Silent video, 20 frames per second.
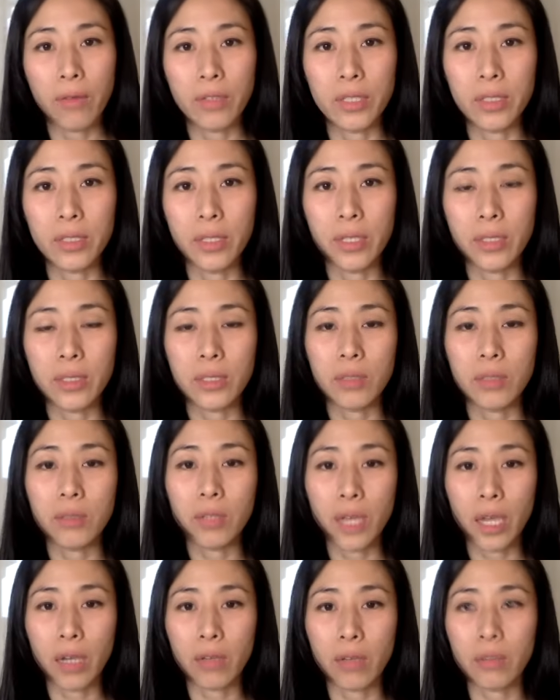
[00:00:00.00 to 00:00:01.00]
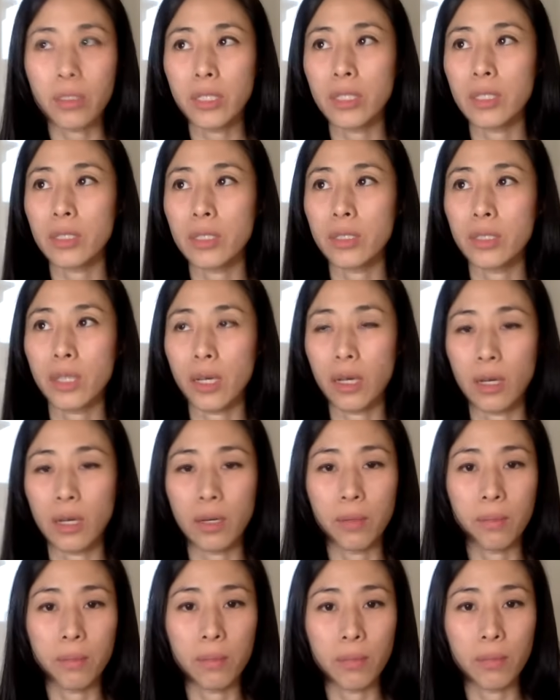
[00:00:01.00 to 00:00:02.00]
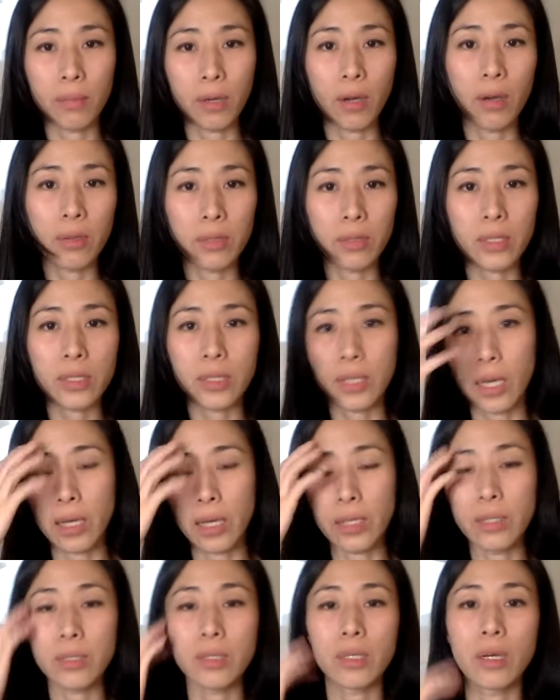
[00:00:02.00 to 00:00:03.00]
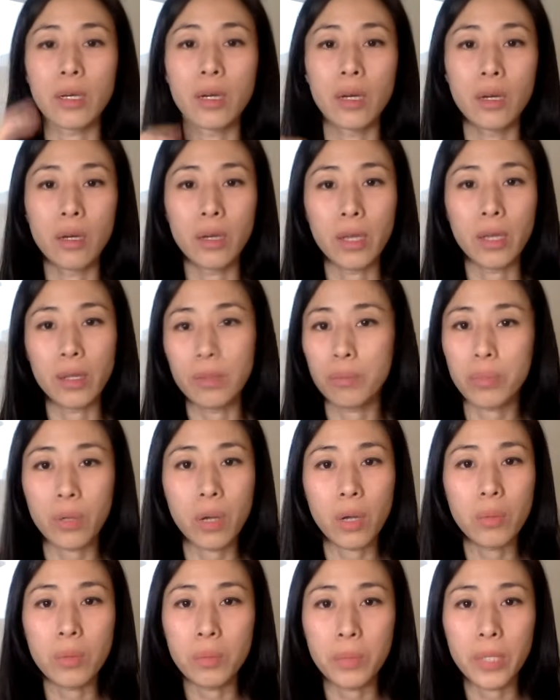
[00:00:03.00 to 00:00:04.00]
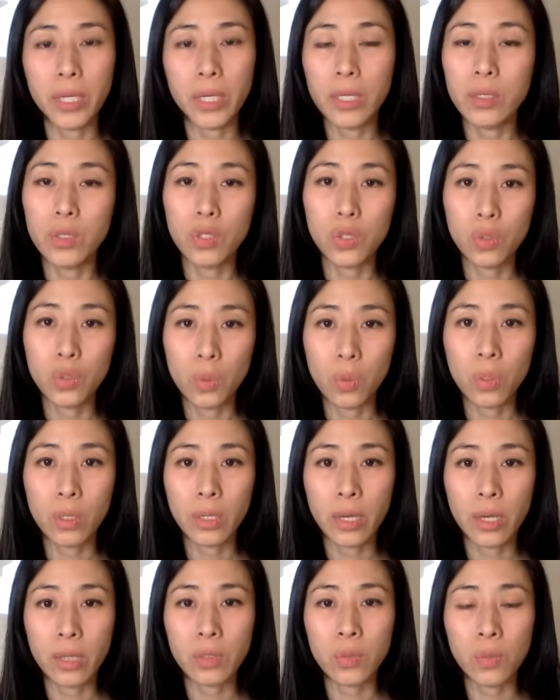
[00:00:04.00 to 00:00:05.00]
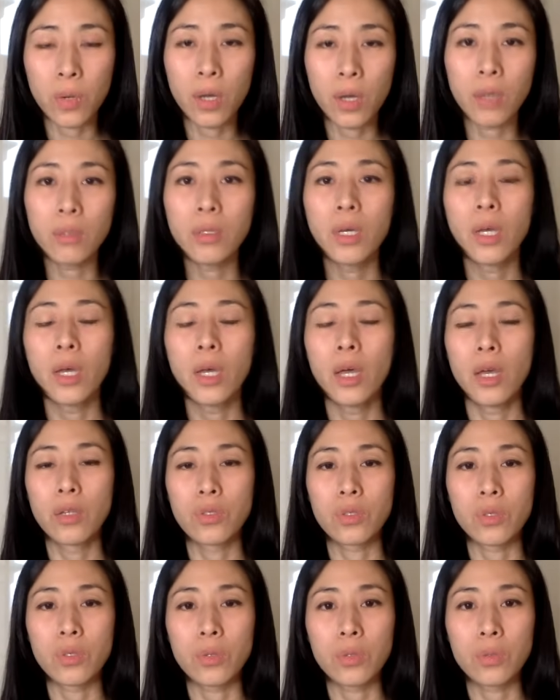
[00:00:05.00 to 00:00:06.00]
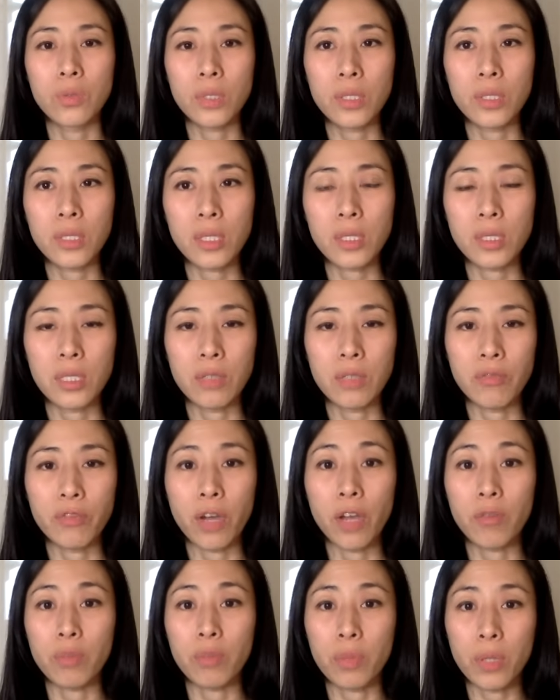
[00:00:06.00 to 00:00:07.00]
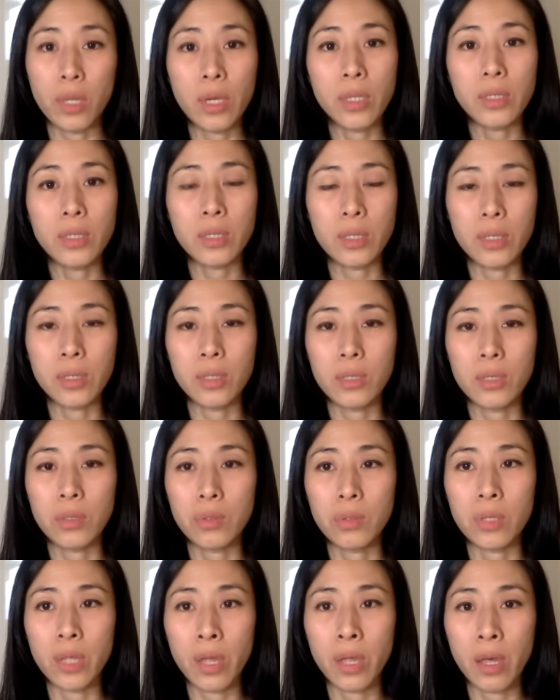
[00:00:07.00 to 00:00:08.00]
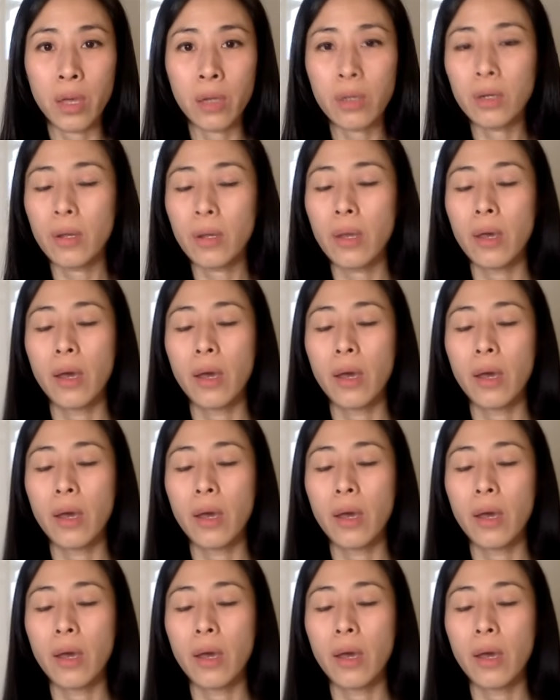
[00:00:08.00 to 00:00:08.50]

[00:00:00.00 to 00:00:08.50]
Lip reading: it. They still carry it on the site and probably in store as well. So 365 plus is still there.